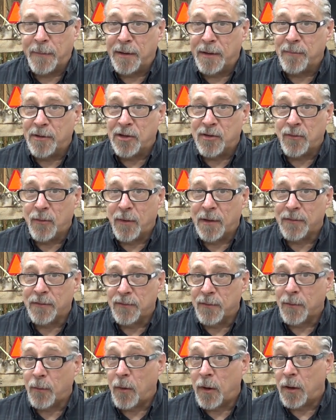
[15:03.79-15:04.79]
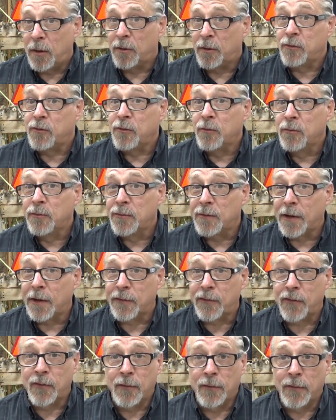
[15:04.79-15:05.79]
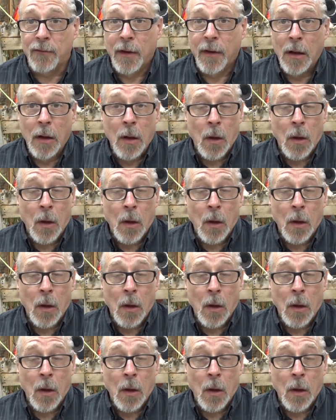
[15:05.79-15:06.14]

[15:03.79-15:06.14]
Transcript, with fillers: Maybe she wants to water two sections